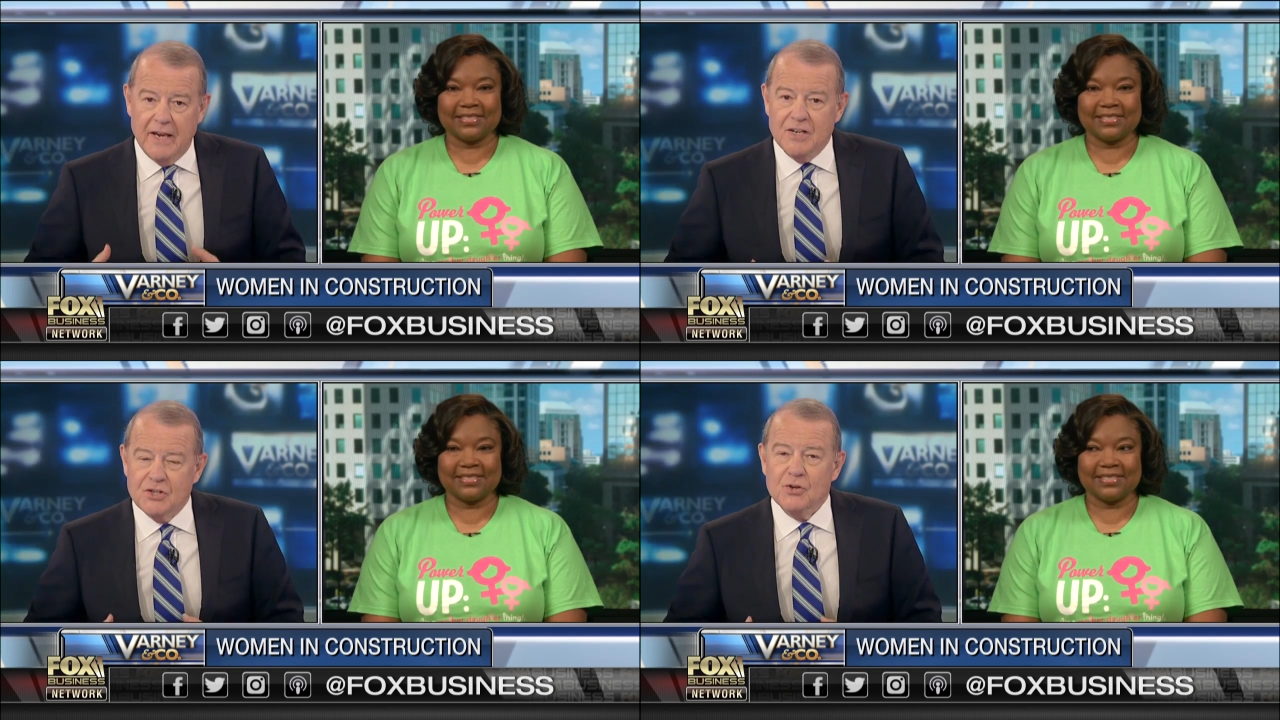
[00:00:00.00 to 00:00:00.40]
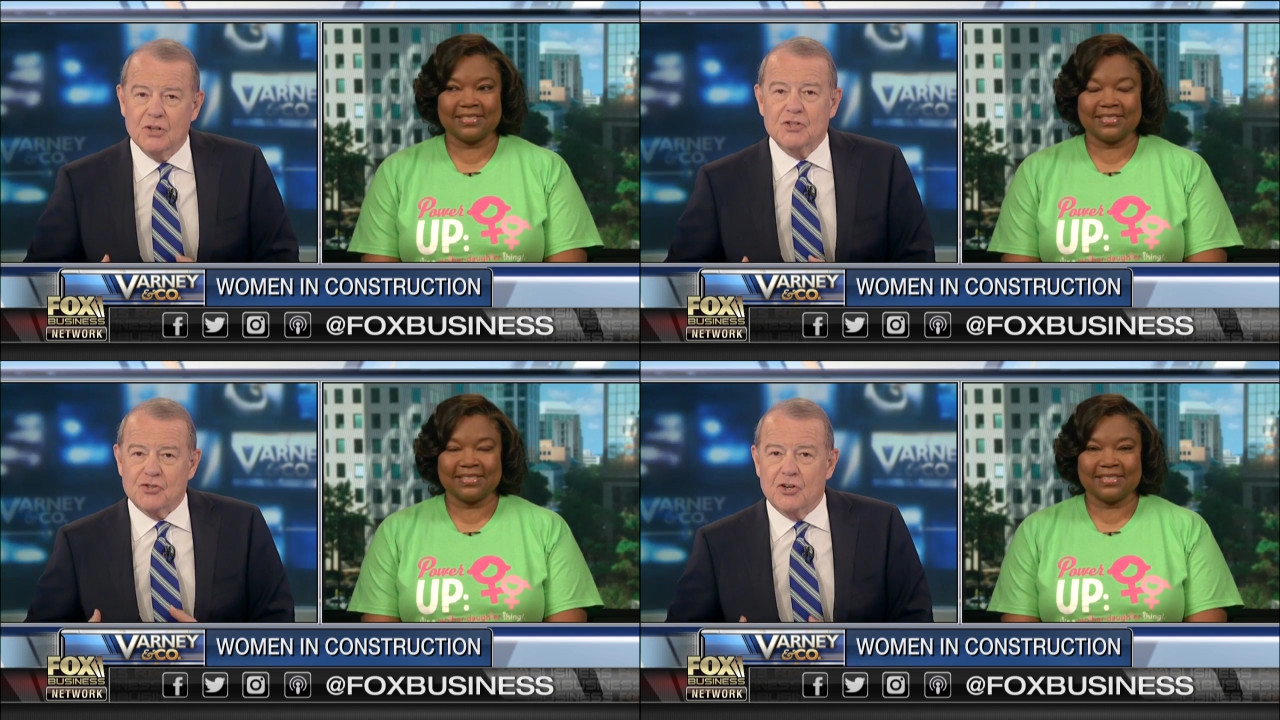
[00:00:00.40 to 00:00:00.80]
Speaker 1: into
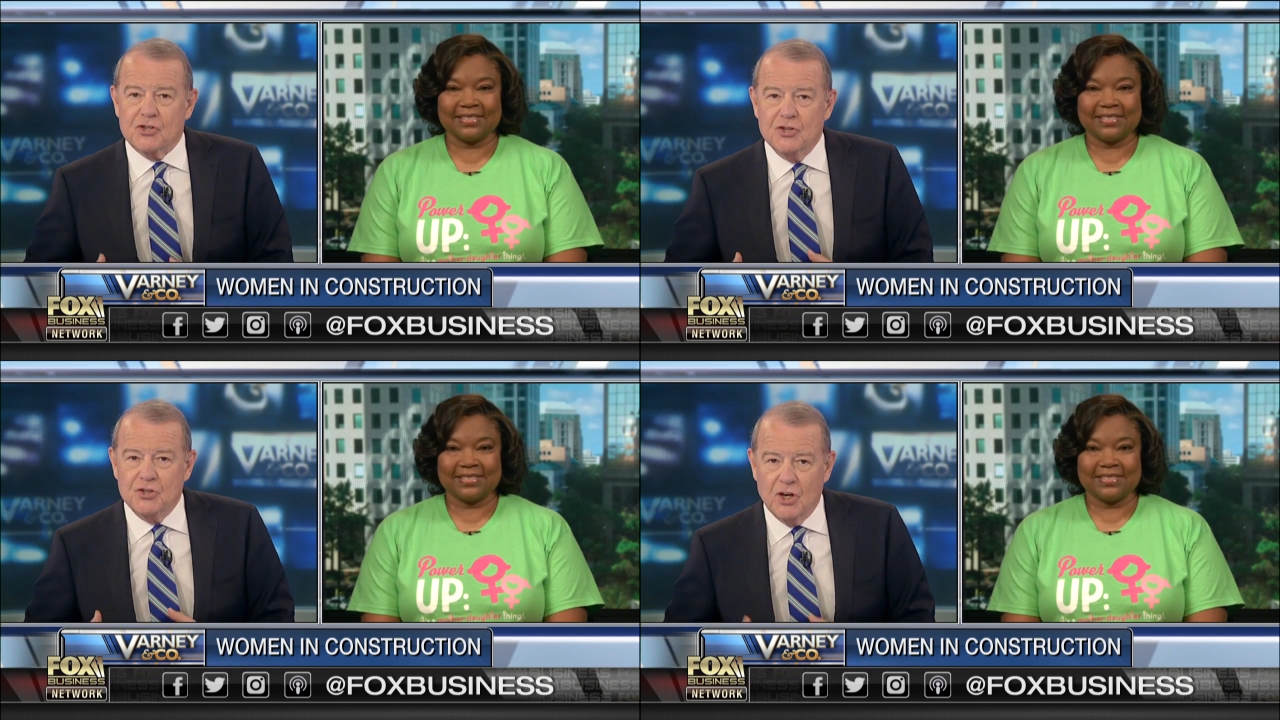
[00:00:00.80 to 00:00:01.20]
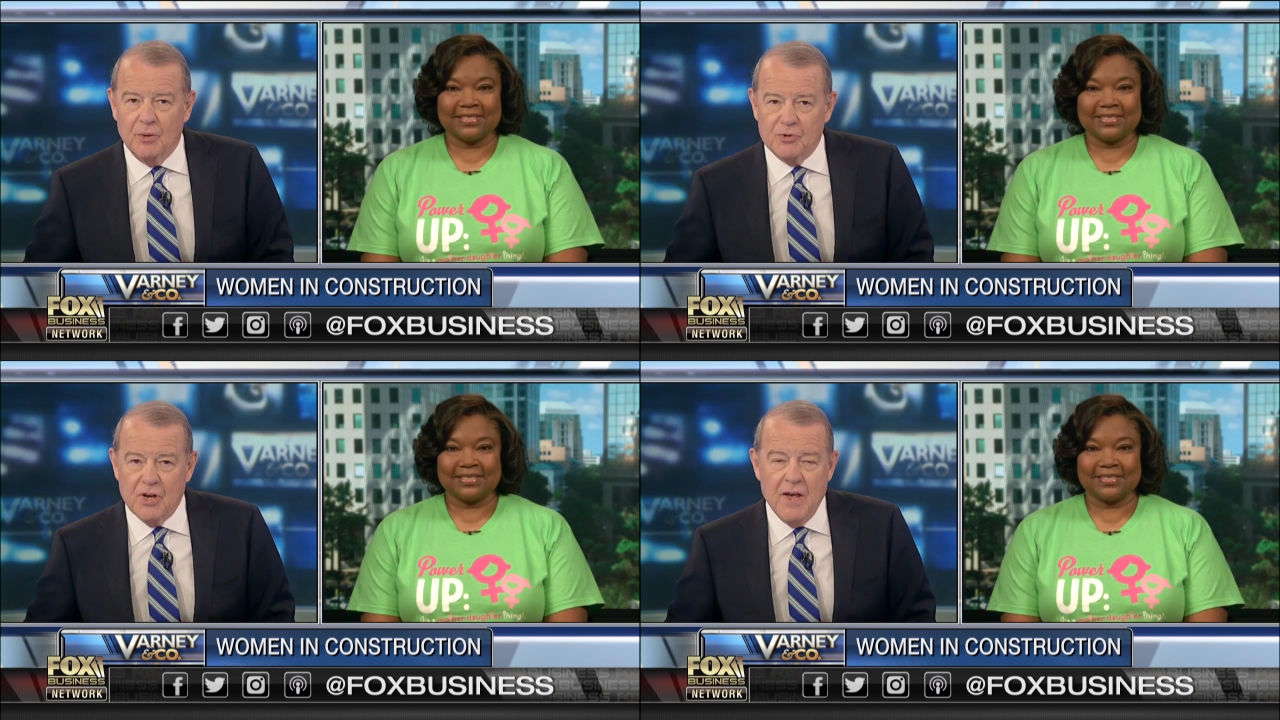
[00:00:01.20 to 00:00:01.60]
construction
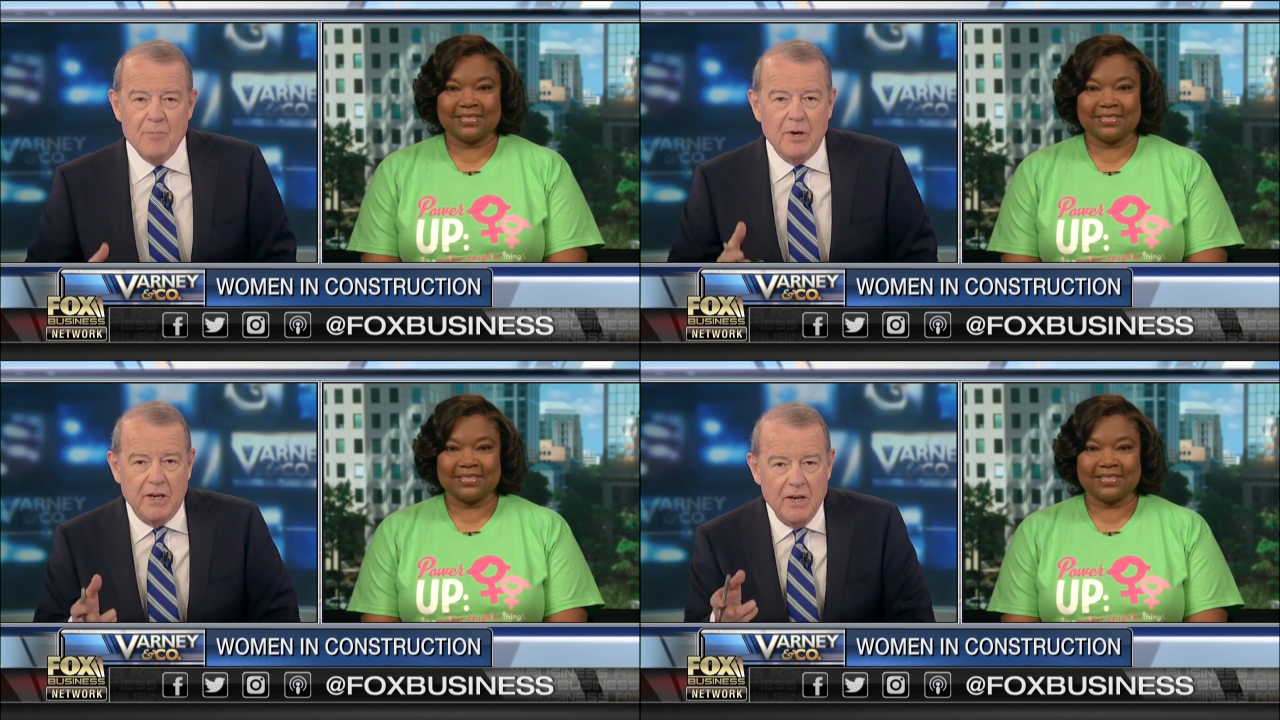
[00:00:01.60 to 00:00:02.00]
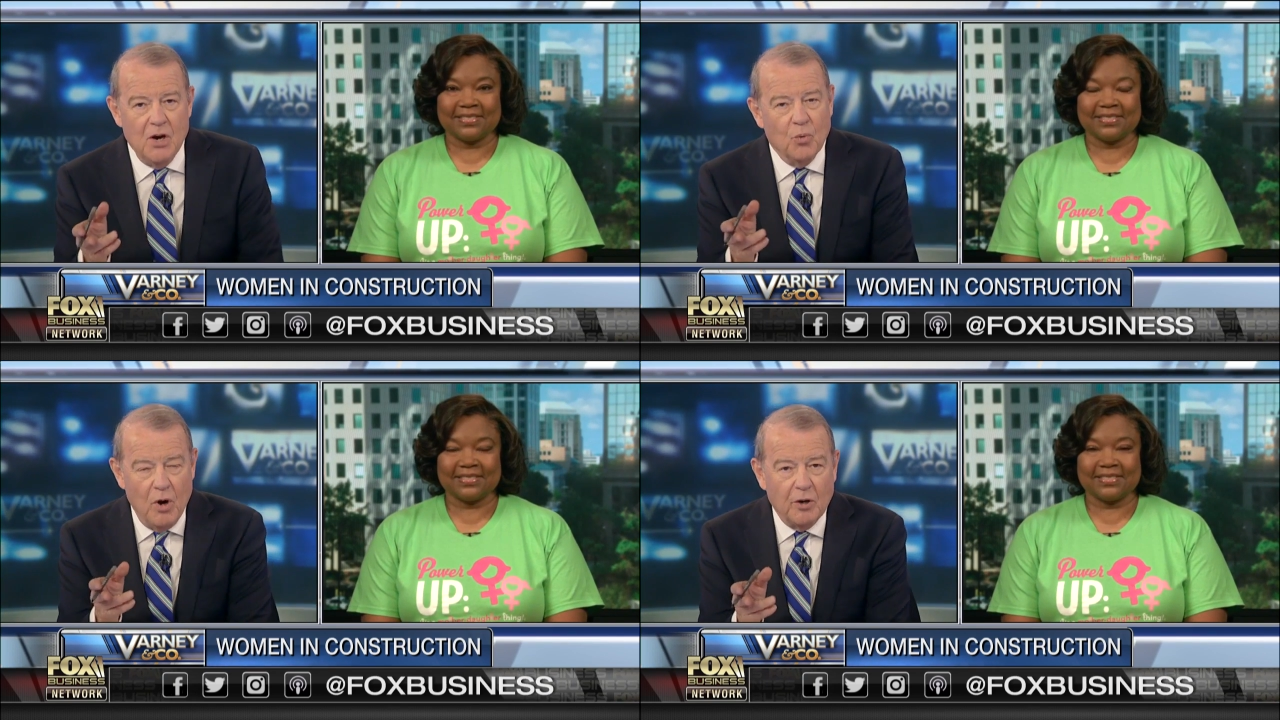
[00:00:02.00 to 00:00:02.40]
jobs. Mittie,
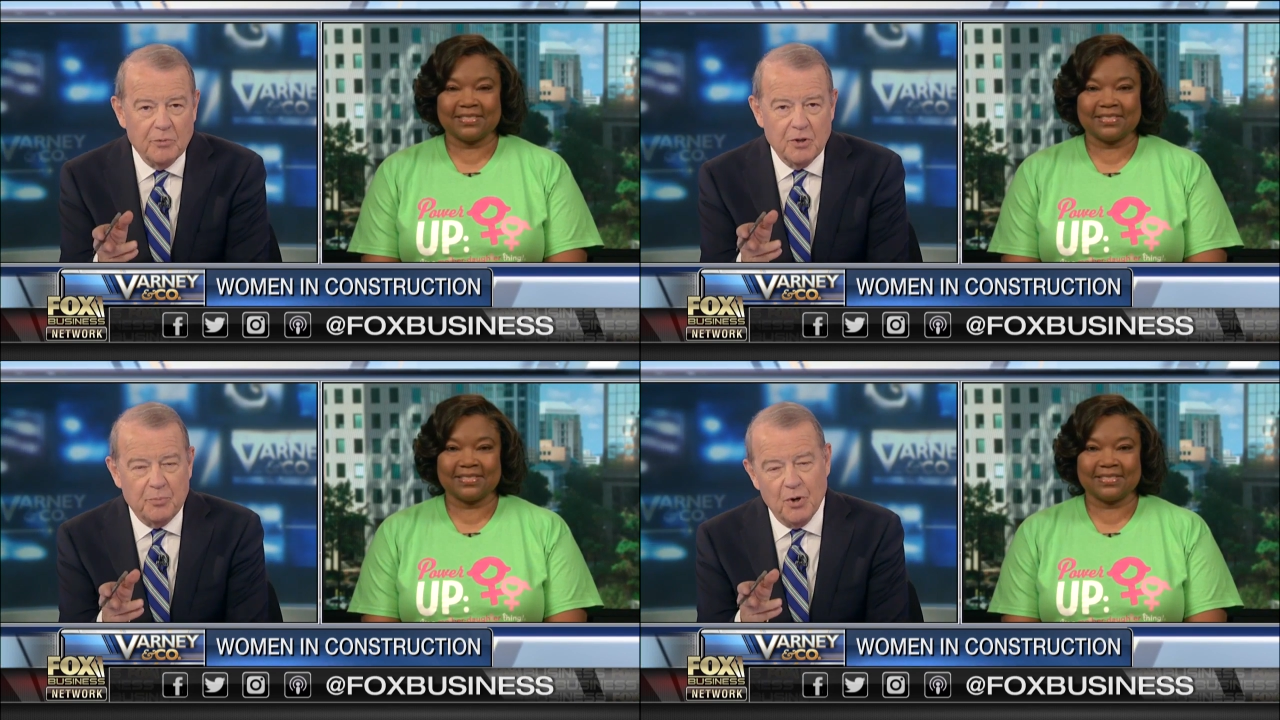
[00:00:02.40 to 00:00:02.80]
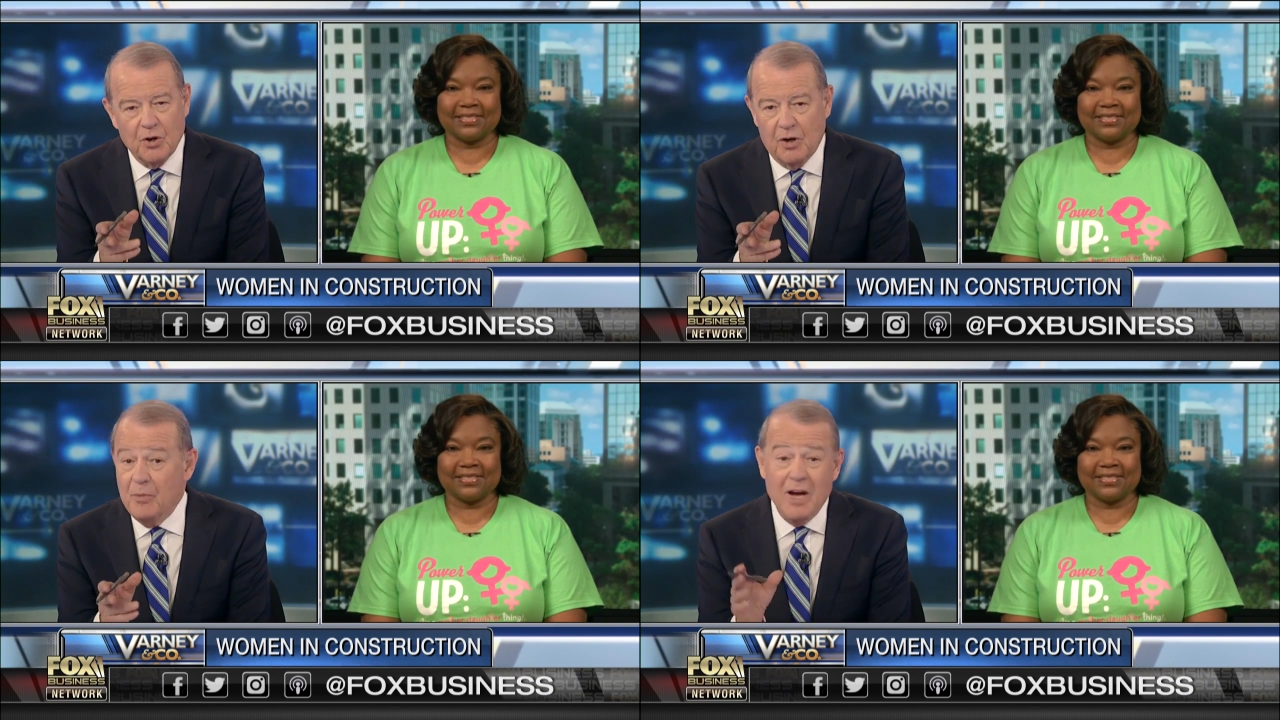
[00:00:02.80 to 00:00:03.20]
welcome to the program.